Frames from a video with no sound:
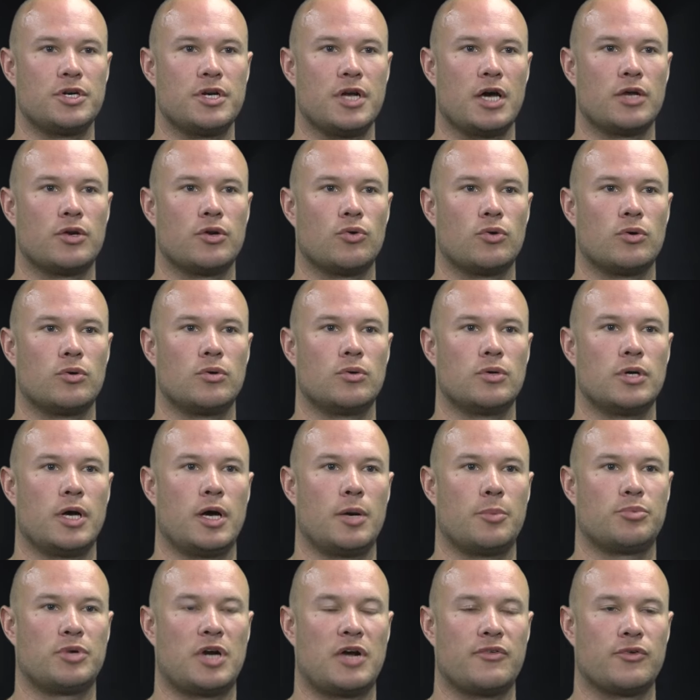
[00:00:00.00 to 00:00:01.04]
a
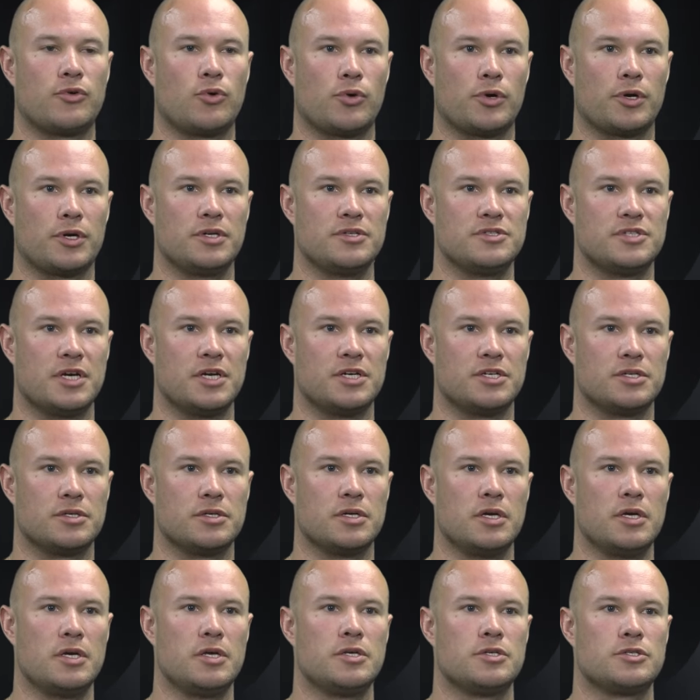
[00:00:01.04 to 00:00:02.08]
non-profit organization,
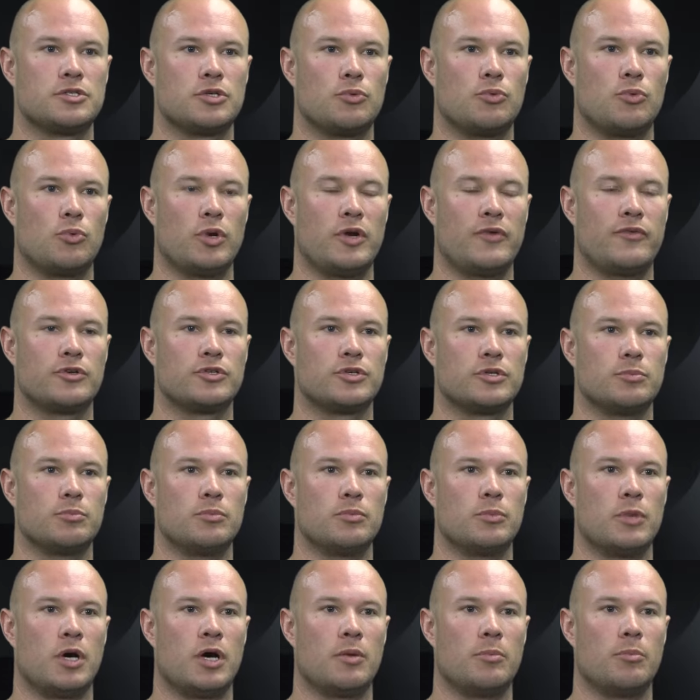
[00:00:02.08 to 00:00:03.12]
so whatever
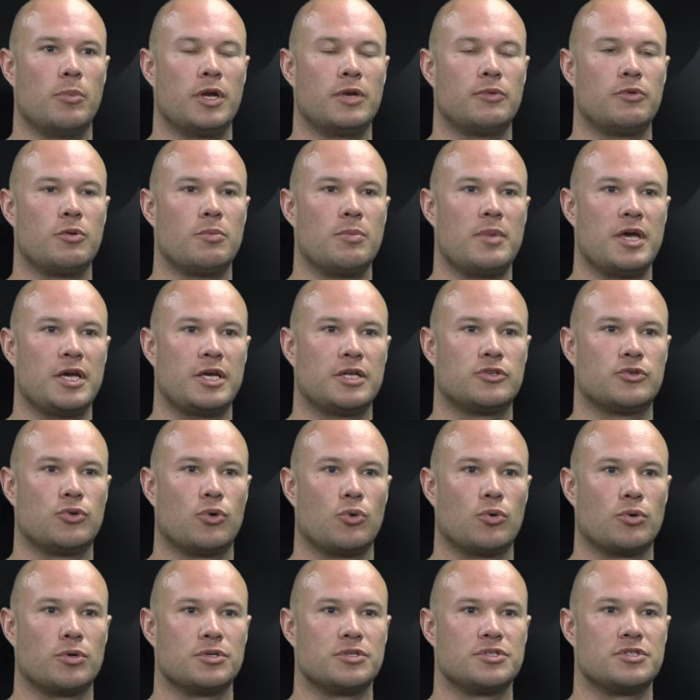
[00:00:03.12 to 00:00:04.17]
uh, money we make
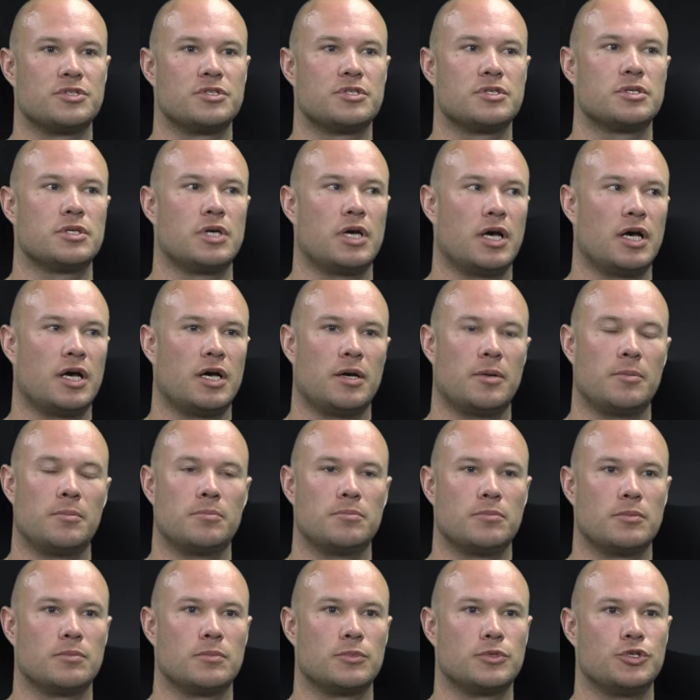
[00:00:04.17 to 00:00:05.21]
towards um,
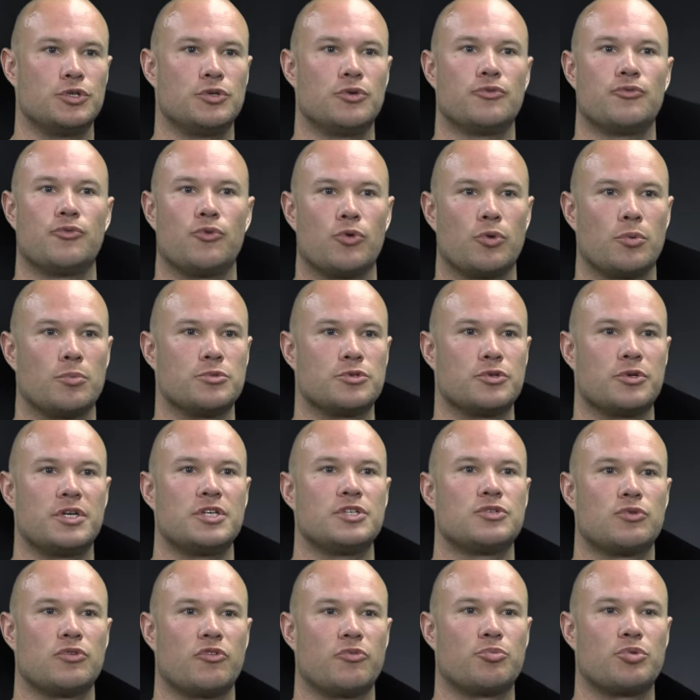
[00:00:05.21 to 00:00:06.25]
uniforms or
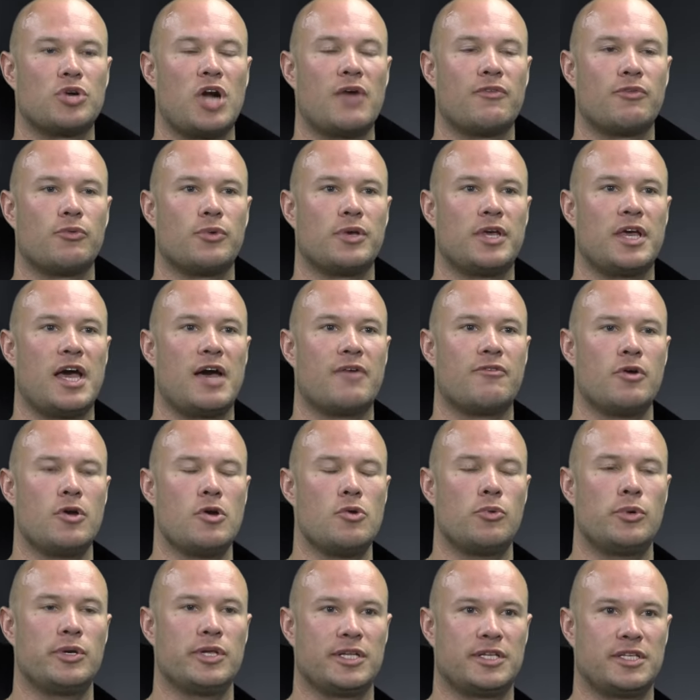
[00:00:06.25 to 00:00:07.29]
any sort of profit we have,
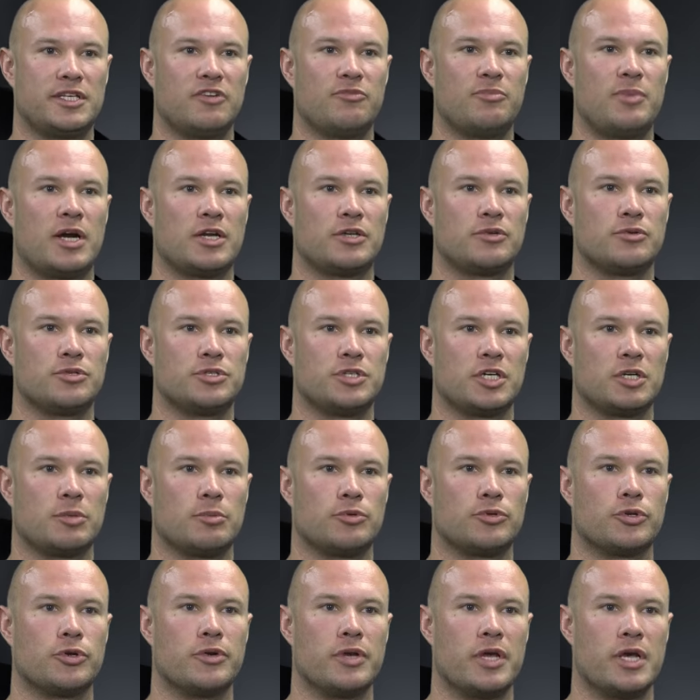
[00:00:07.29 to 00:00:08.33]
we like to give back to a
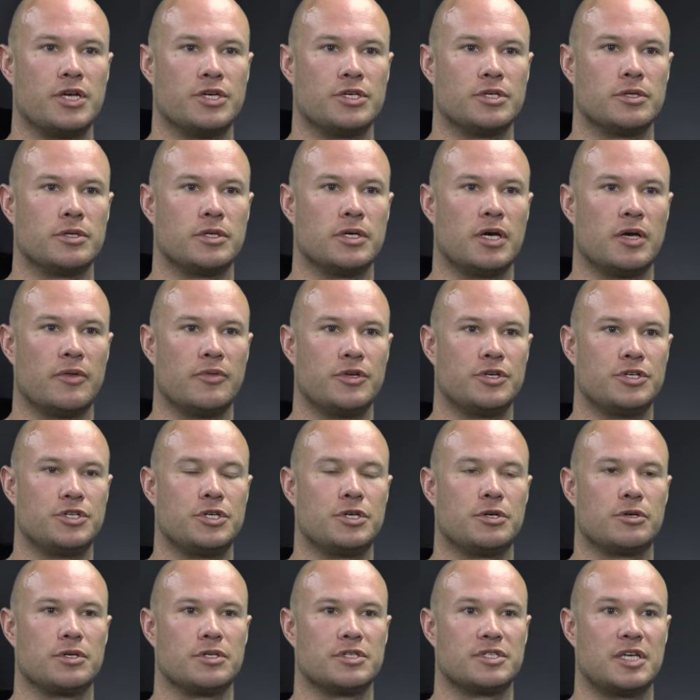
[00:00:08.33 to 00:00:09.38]
charitable donation. Uh, this
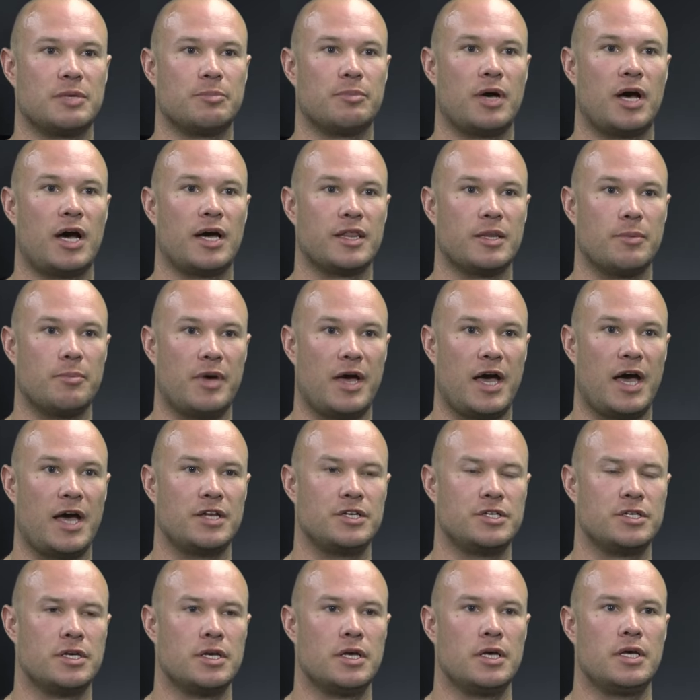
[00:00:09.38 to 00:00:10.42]
year is Get Behind the
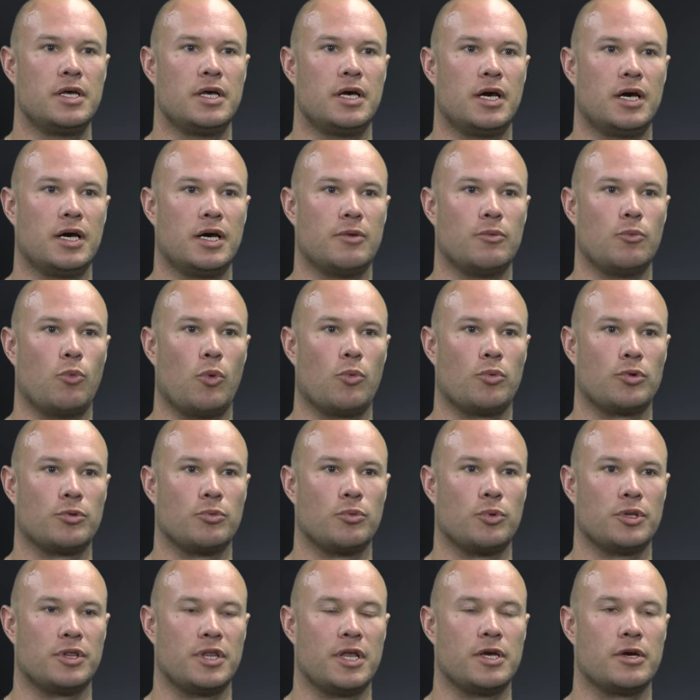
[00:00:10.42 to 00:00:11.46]
Badge. Uh, what,
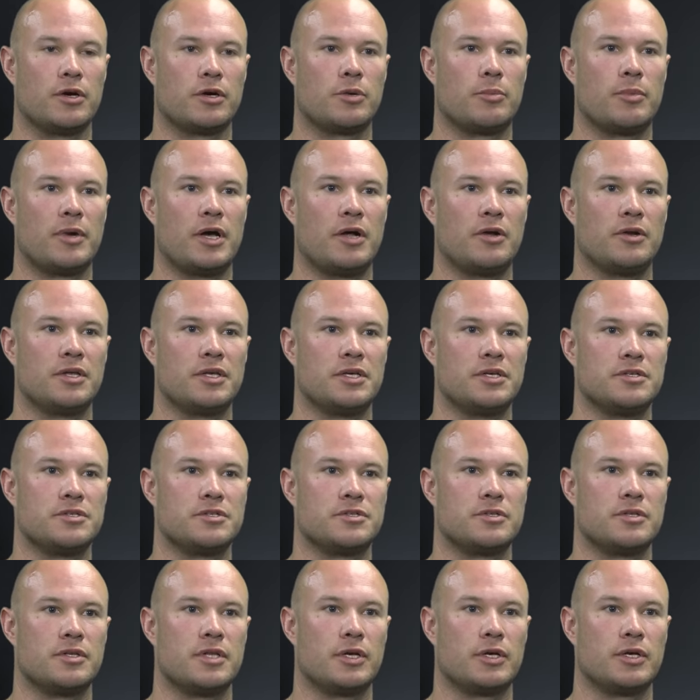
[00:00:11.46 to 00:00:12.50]
what, they are about
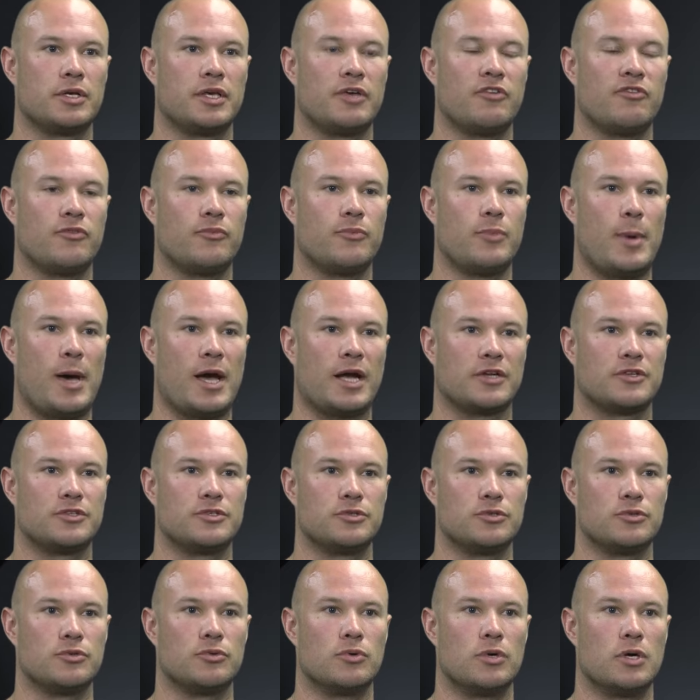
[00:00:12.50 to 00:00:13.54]
is they give back
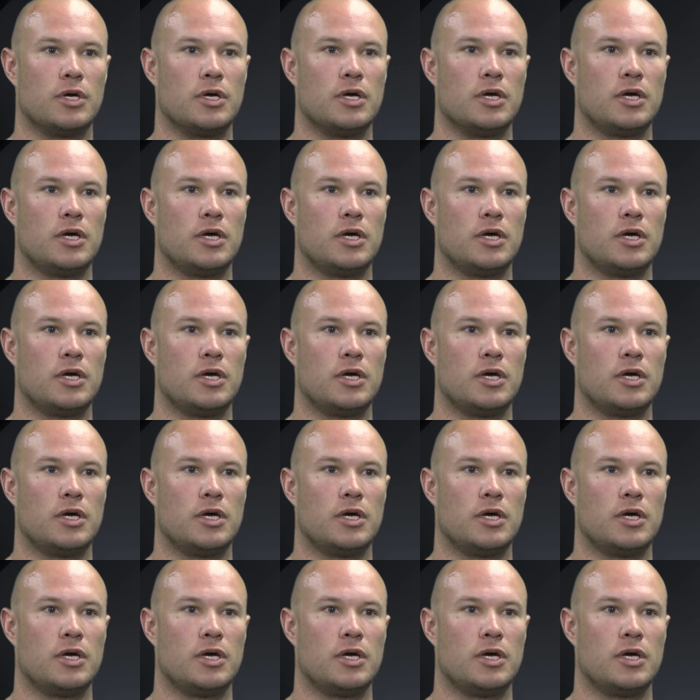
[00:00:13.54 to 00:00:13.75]
to